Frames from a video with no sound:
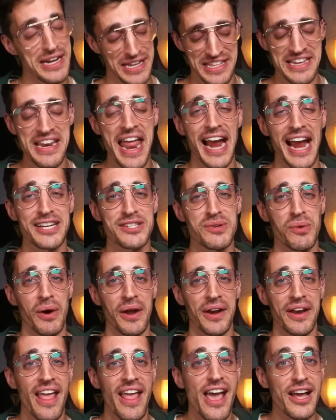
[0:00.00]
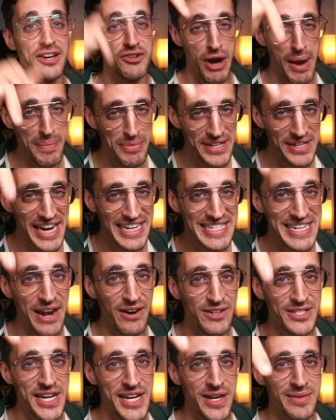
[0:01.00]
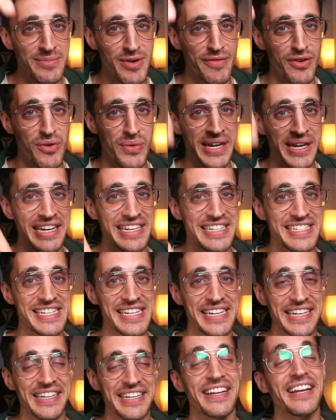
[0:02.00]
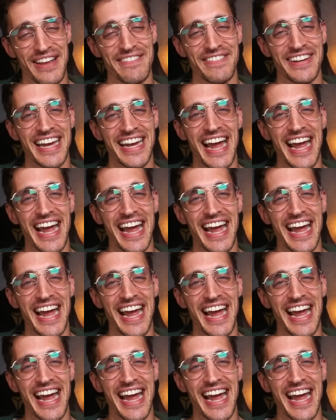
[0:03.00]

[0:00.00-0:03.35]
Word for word: in the next one. Drop the next Tarantino movie we need to see. Love you